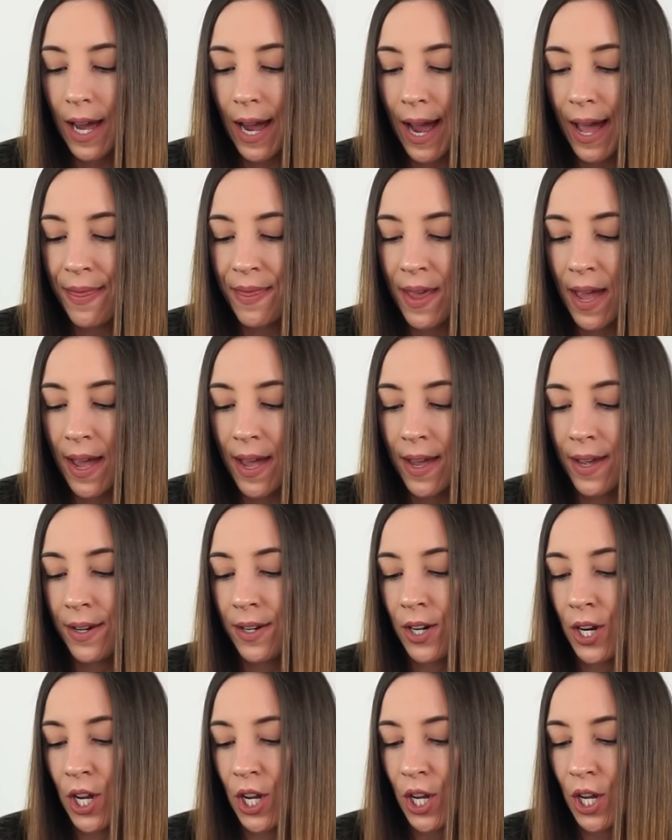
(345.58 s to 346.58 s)
And
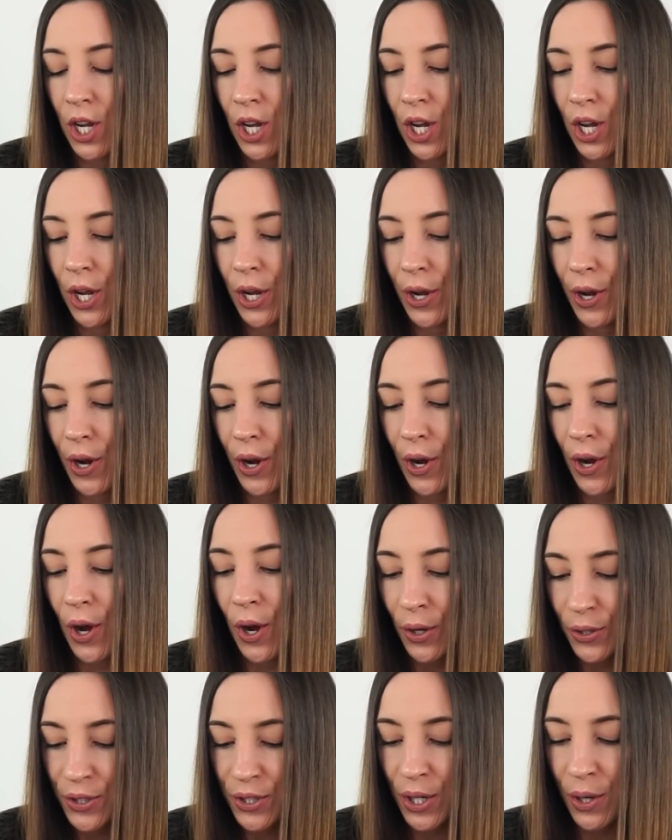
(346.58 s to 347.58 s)
then
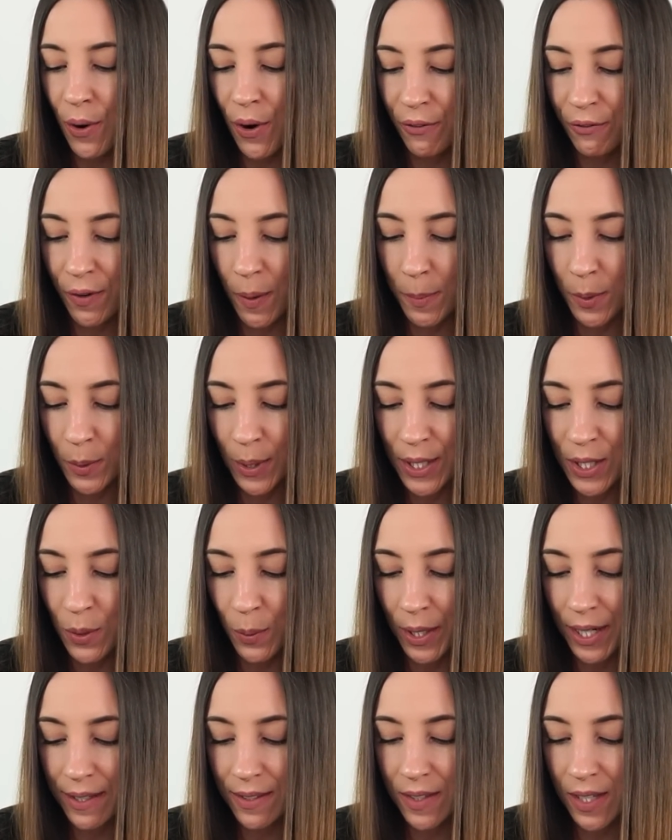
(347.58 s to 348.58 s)
also on February
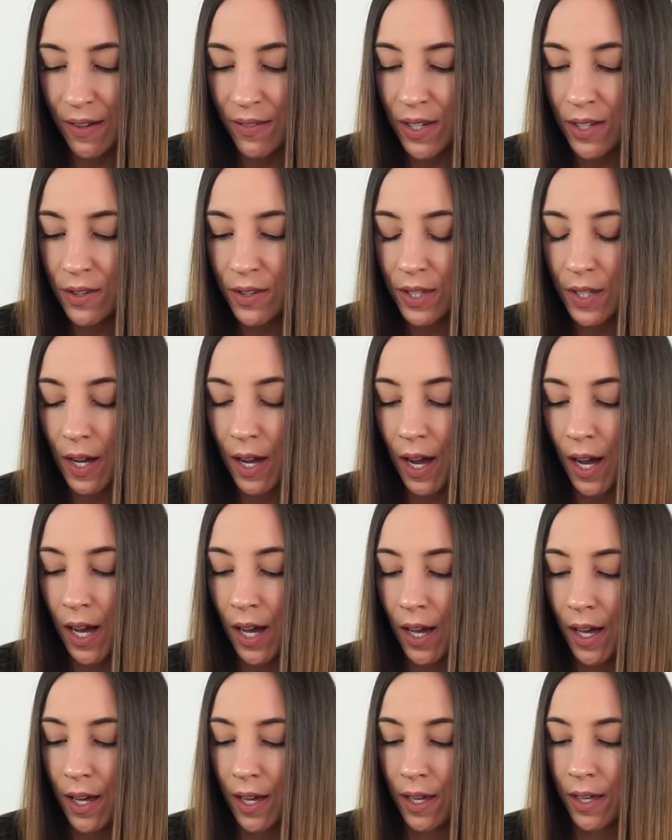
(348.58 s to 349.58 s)
27th,
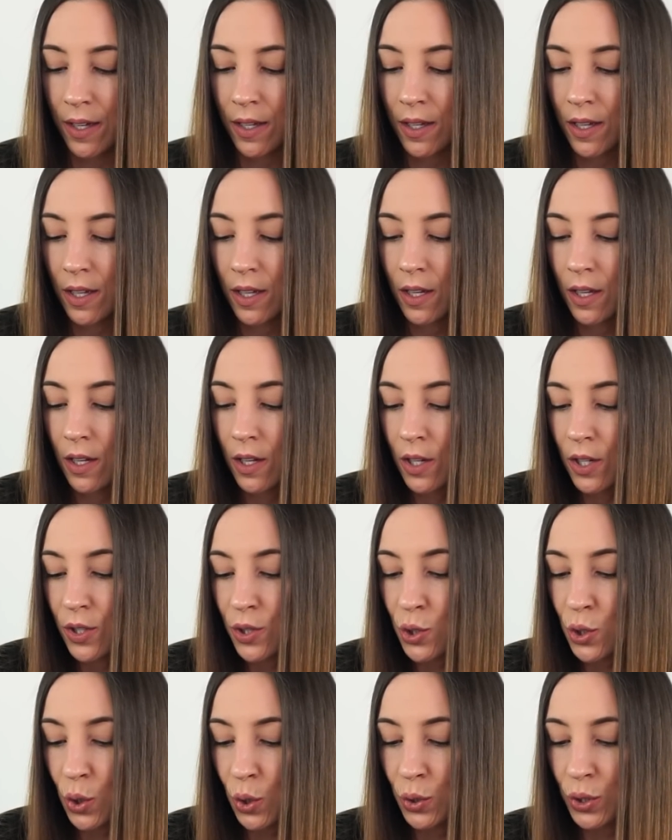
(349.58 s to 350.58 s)
I
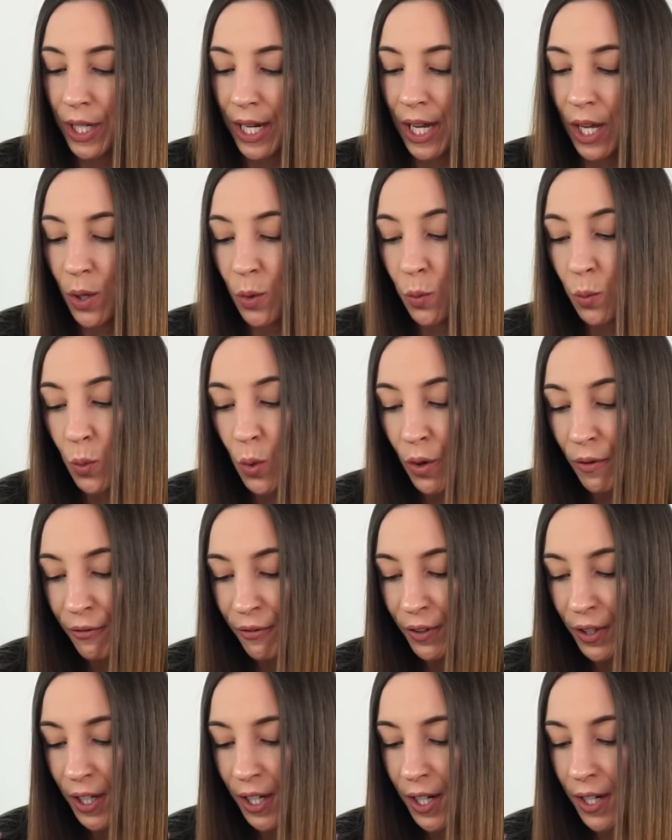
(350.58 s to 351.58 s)
sold a
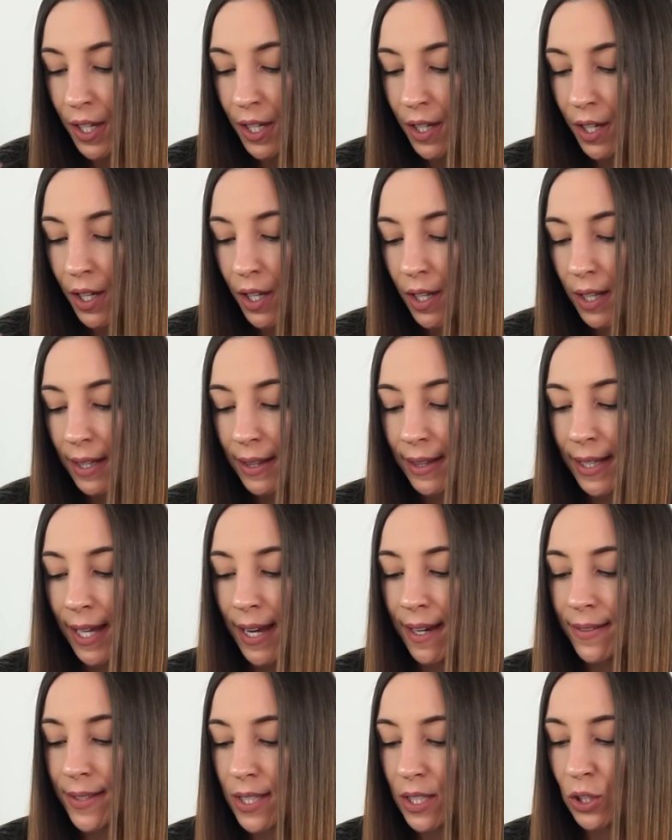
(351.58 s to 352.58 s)
Wolford
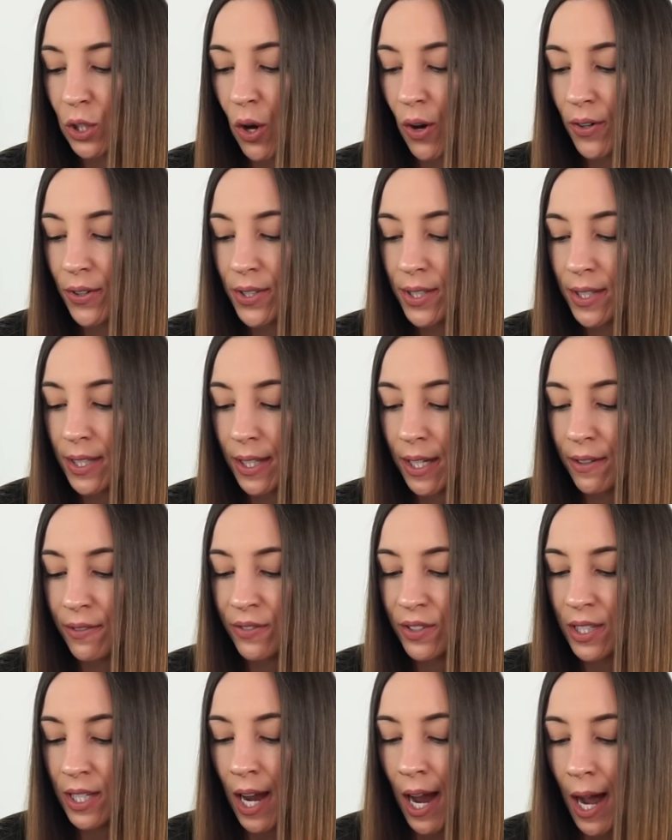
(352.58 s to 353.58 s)
lace long
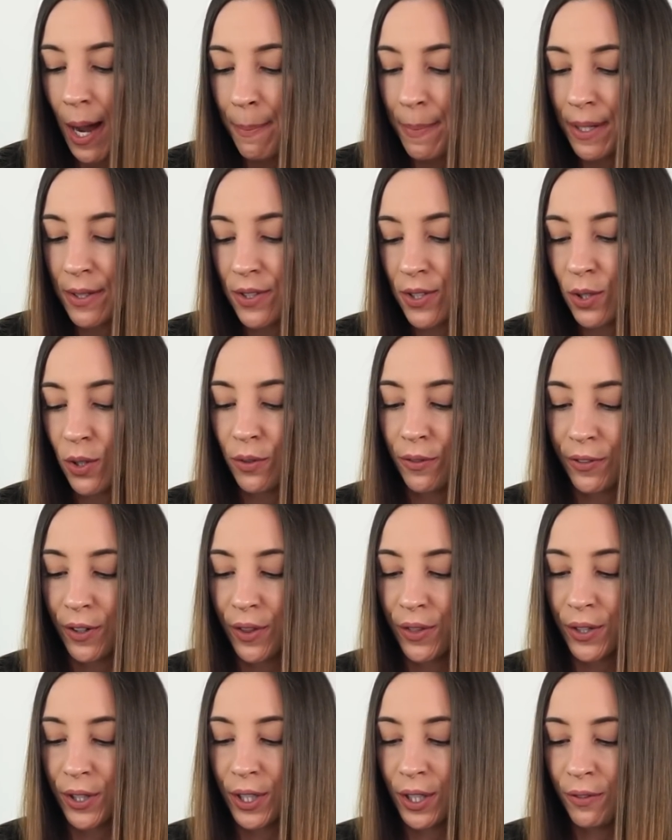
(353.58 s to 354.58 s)
sleeve top. It sold for
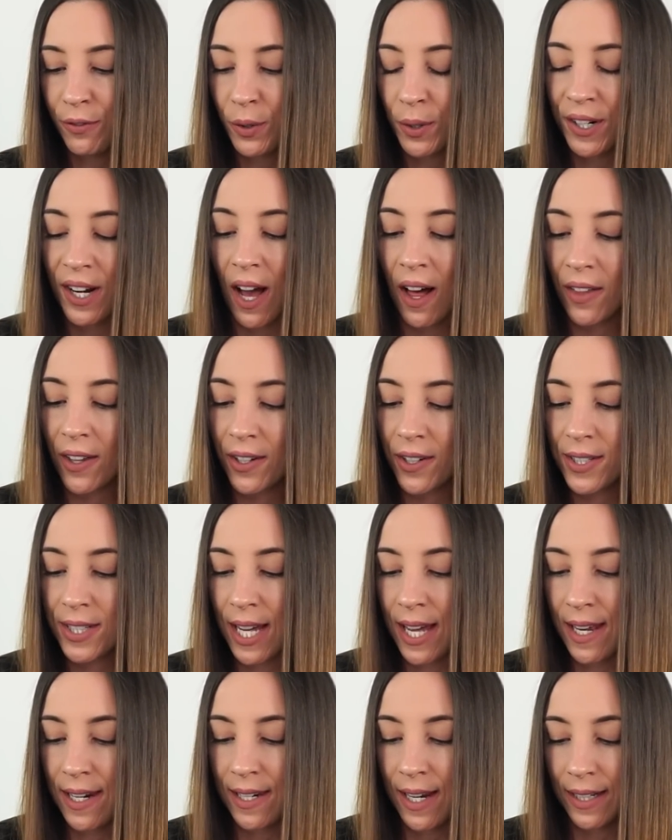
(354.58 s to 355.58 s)

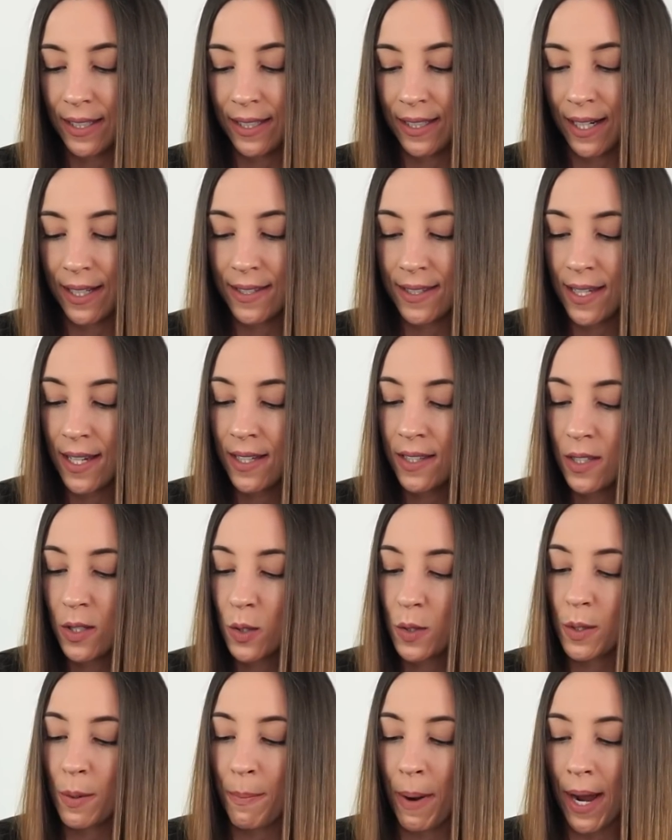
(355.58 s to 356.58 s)

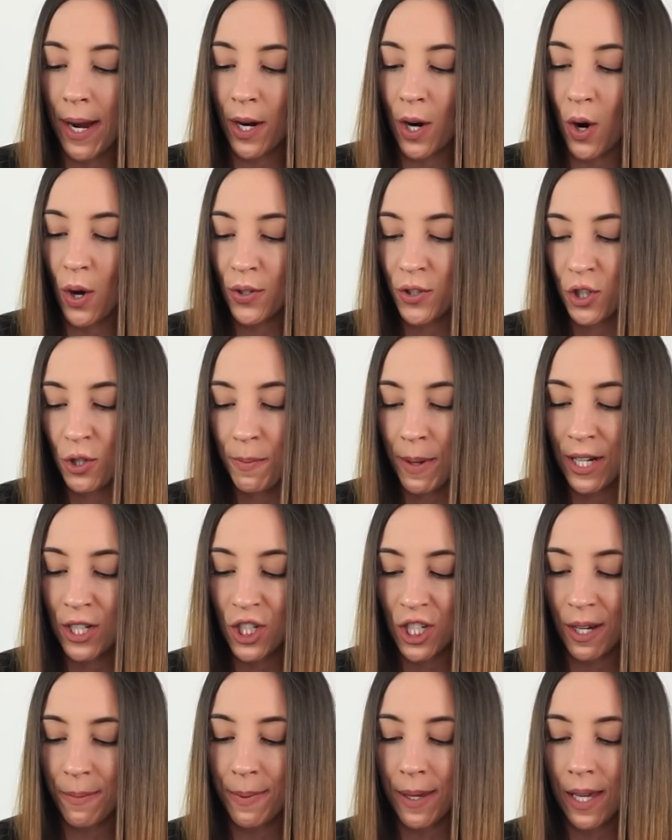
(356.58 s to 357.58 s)
$34.99. The buyer also paid
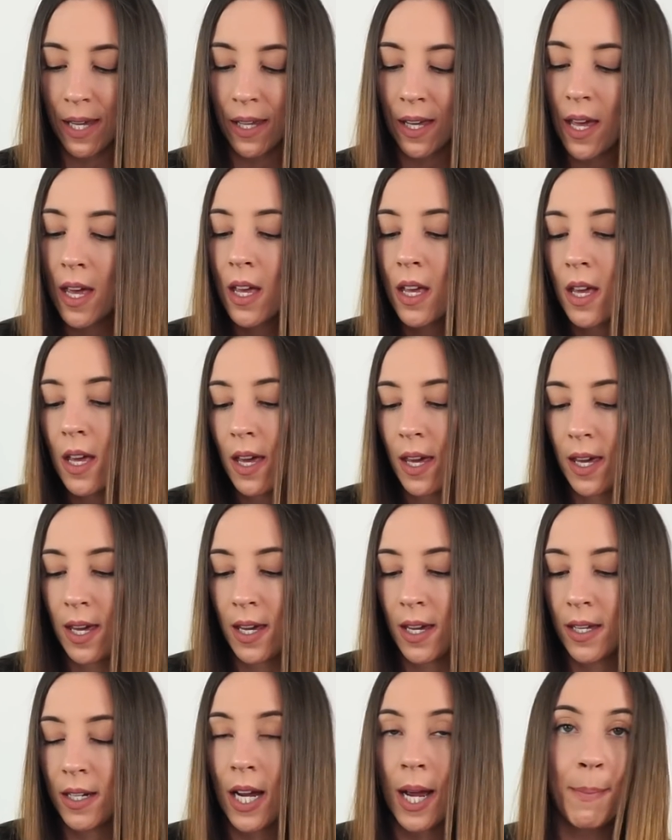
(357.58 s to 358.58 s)
shipping,
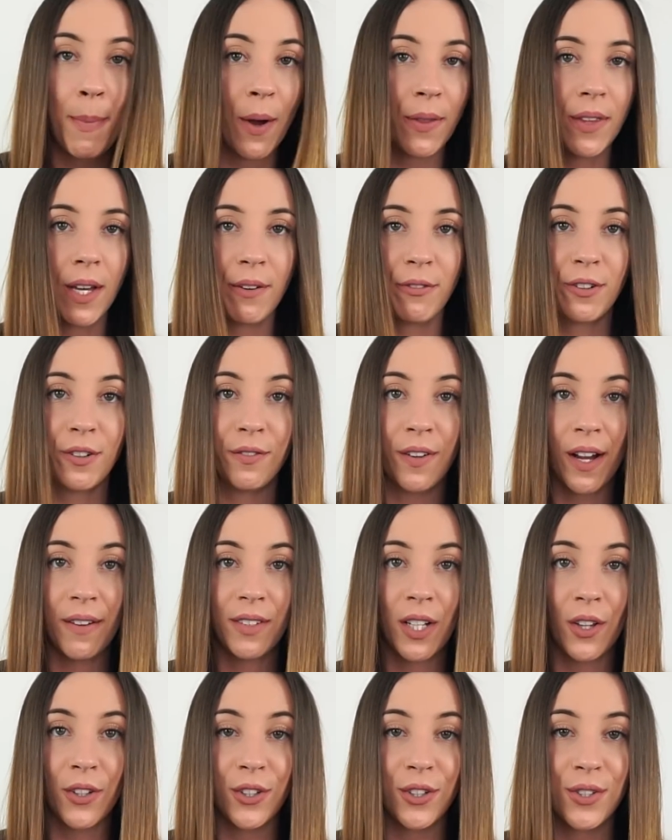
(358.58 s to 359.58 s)
and I bought that for
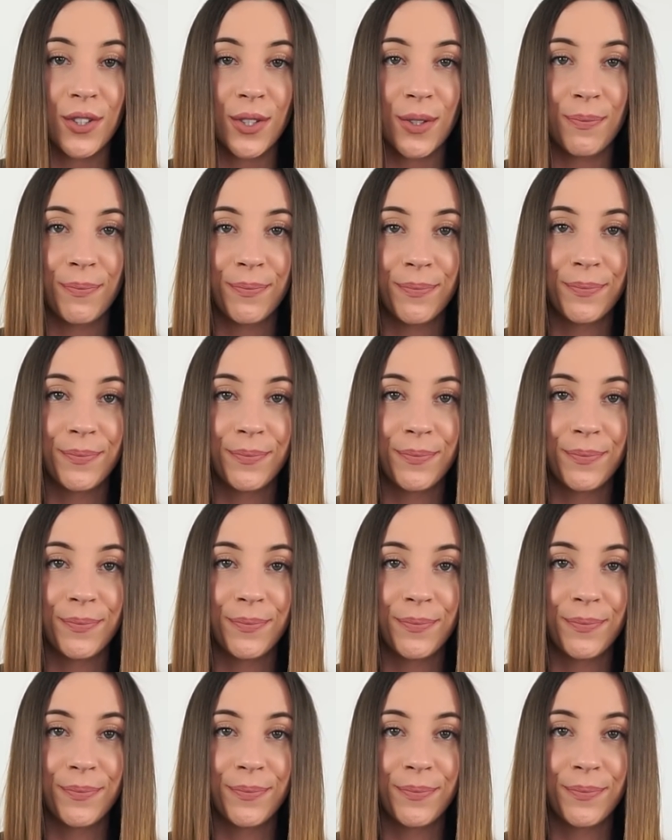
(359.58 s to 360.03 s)
$5.